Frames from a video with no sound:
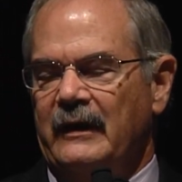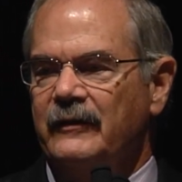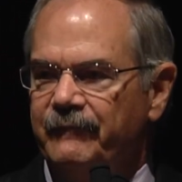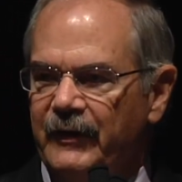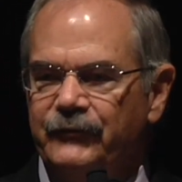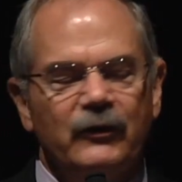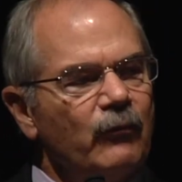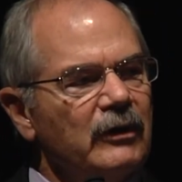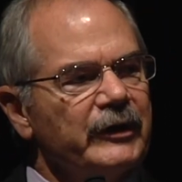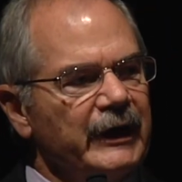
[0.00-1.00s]
The visit
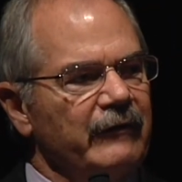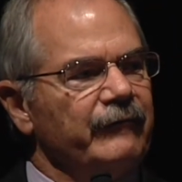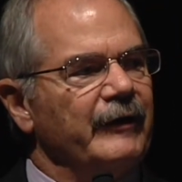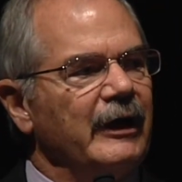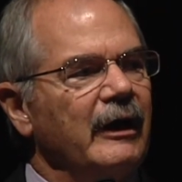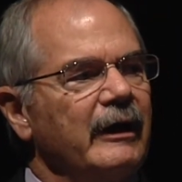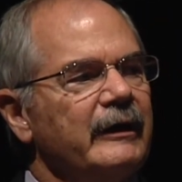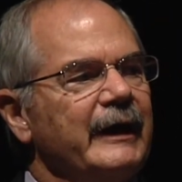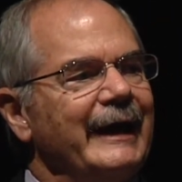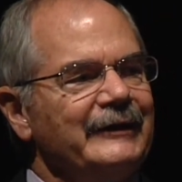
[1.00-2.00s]
will give our
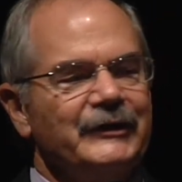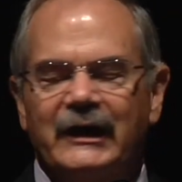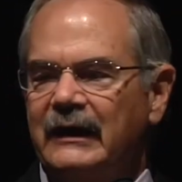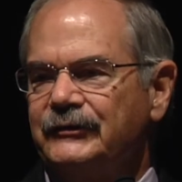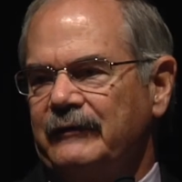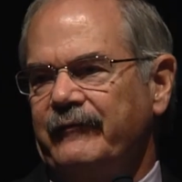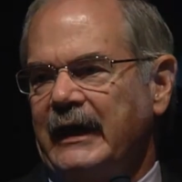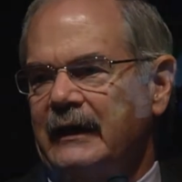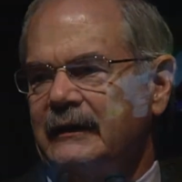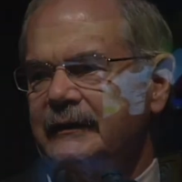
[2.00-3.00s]
education
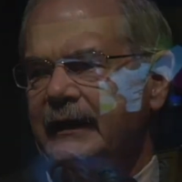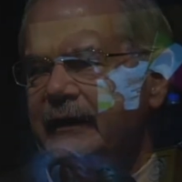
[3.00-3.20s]
faculty